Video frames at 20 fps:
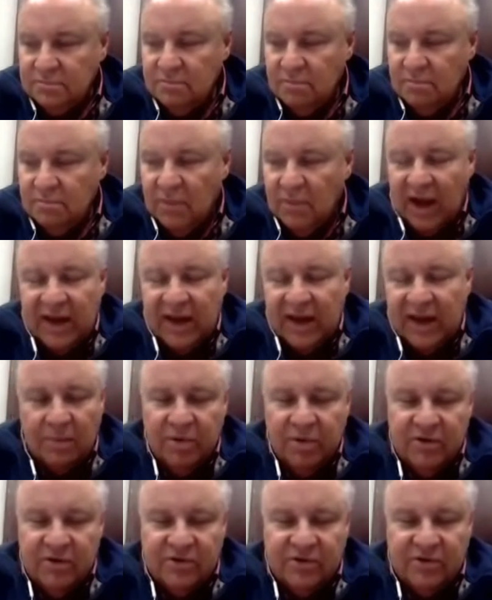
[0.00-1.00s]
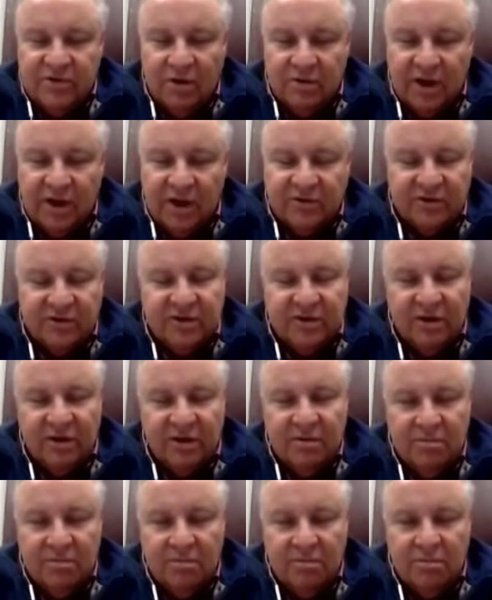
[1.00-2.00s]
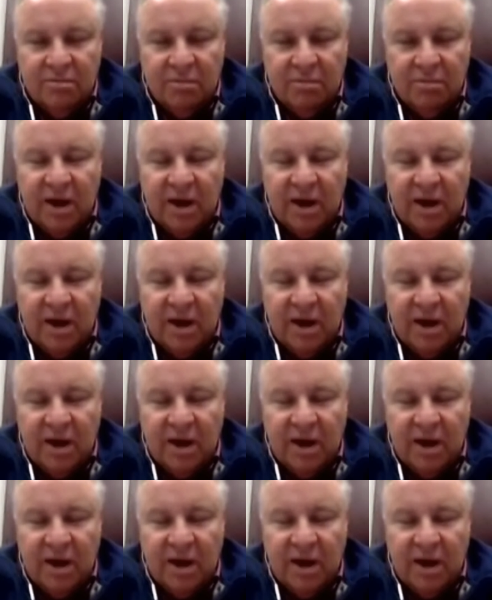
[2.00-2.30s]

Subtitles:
My numbers don't necessarily, my